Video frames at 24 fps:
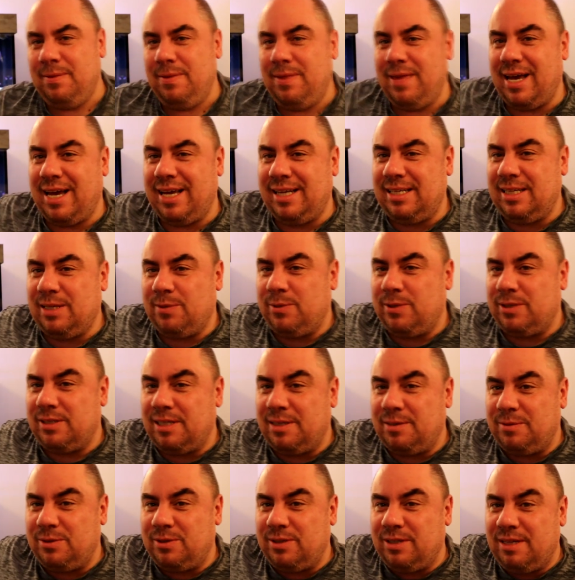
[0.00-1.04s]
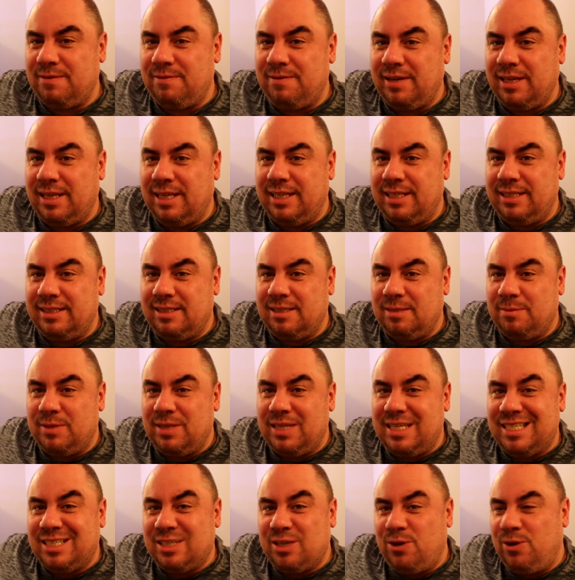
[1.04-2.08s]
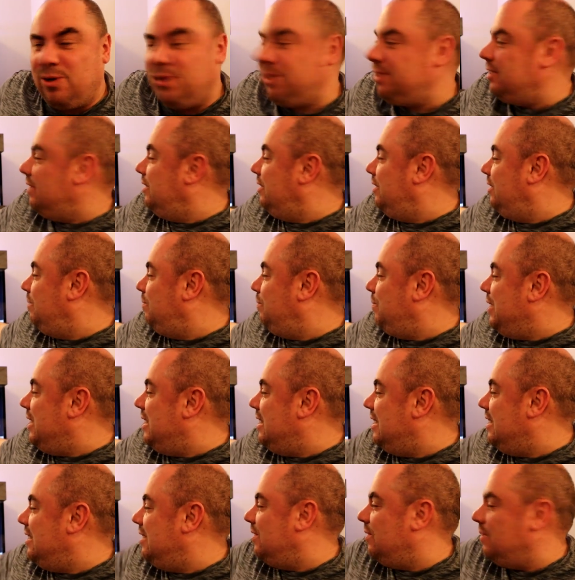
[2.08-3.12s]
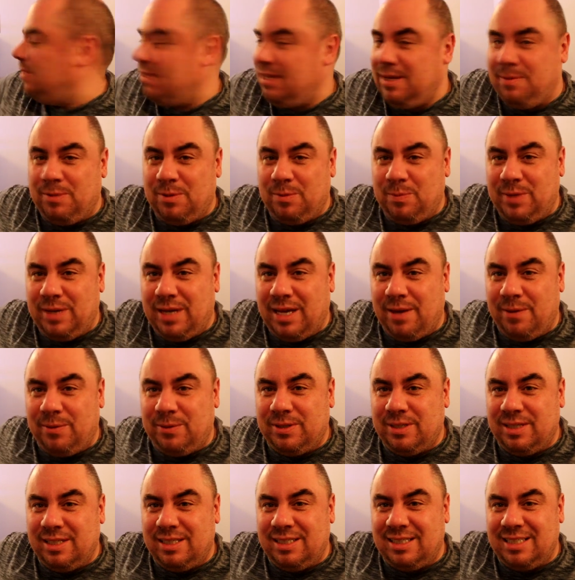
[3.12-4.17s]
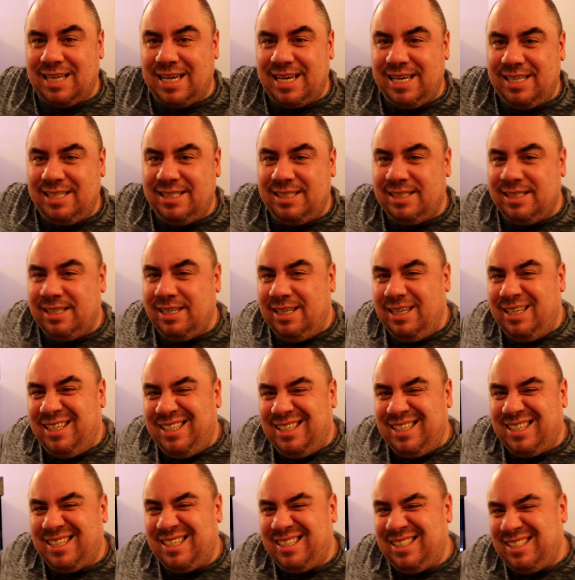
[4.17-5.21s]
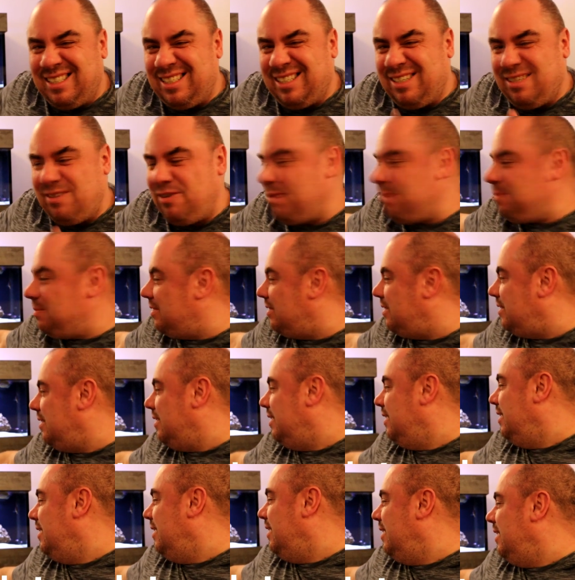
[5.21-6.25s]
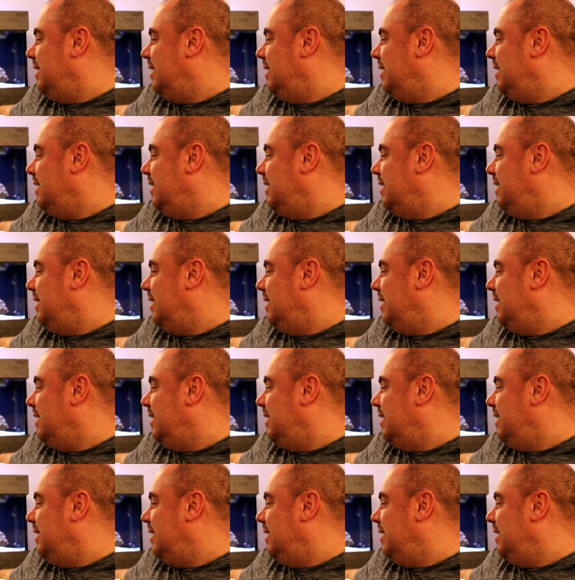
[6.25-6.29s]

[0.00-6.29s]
And the idea was that I was going to fill in some of these corners pieces so they would be out at the sides, because crypts,